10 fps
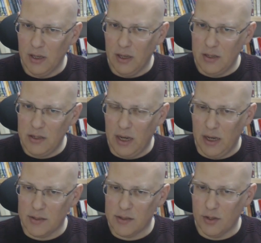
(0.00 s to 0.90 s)

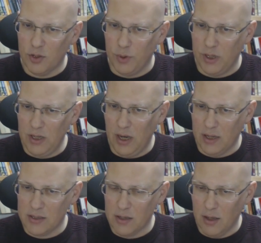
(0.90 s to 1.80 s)
takes, queen
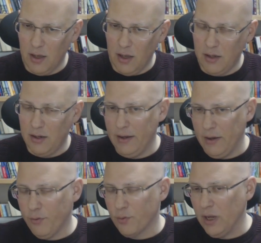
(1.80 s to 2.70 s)
takes, knight
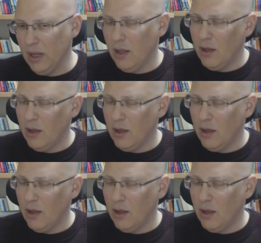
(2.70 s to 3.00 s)
f3,